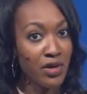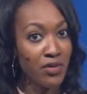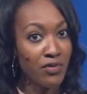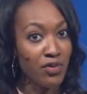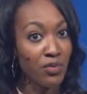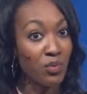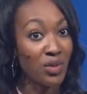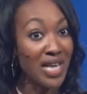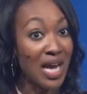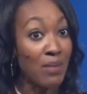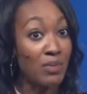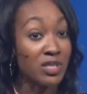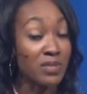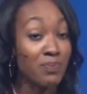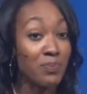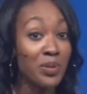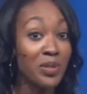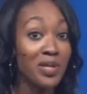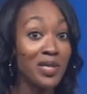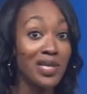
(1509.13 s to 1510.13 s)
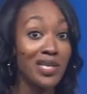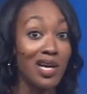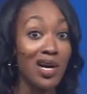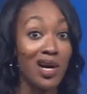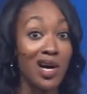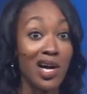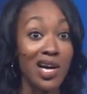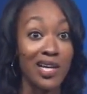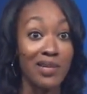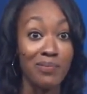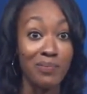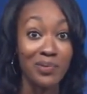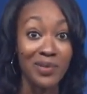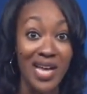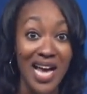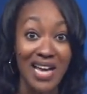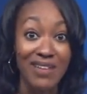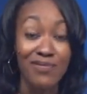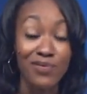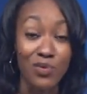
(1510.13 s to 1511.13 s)
From when I was put on
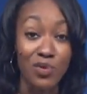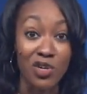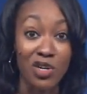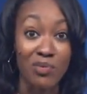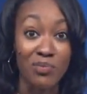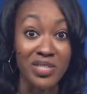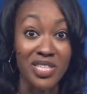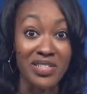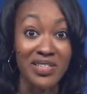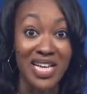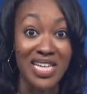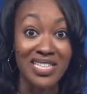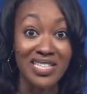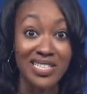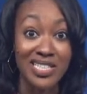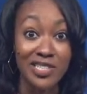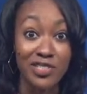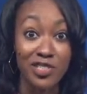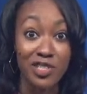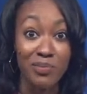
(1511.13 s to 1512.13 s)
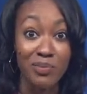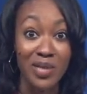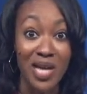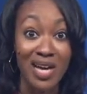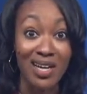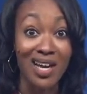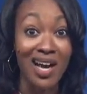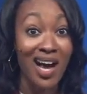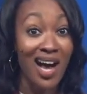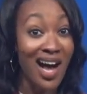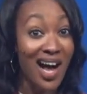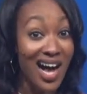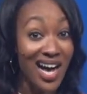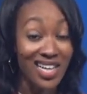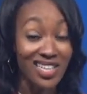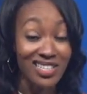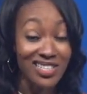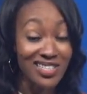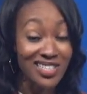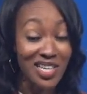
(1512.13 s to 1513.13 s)
platforms in that cinder block
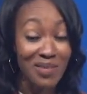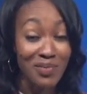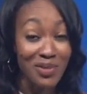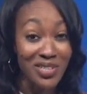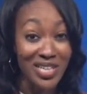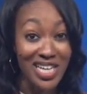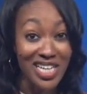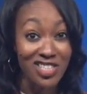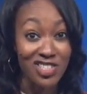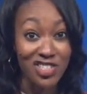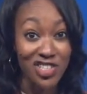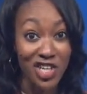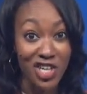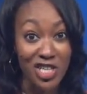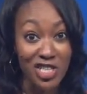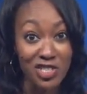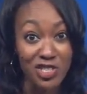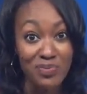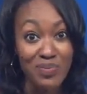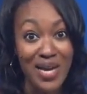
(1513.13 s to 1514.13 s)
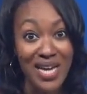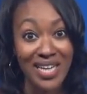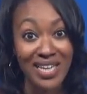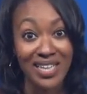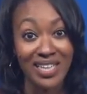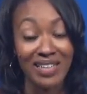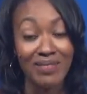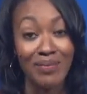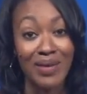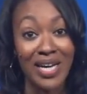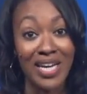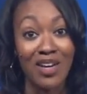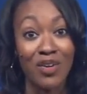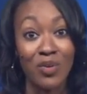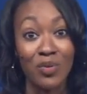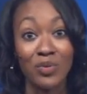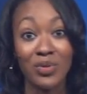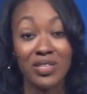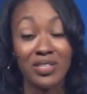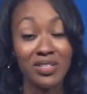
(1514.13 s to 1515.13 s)
hot summer day church back in my
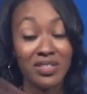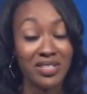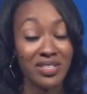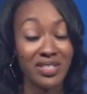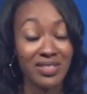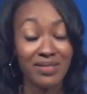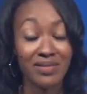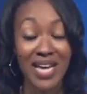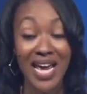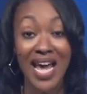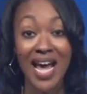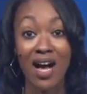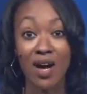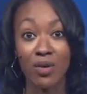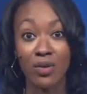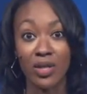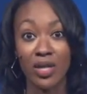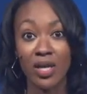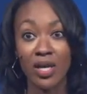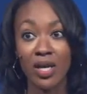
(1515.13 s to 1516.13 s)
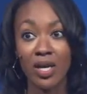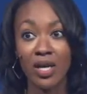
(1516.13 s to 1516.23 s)
old town,